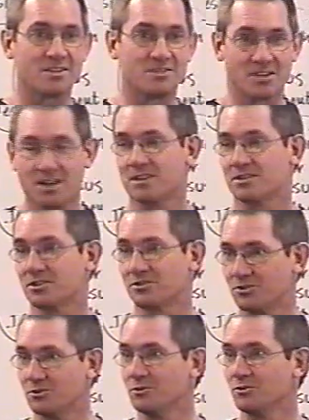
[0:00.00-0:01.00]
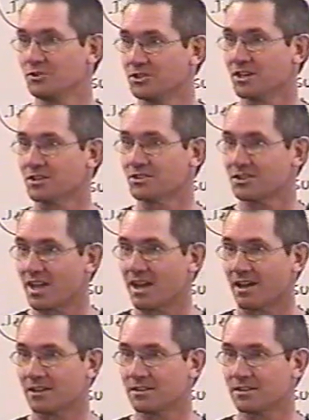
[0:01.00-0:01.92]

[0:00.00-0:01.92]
does do just that.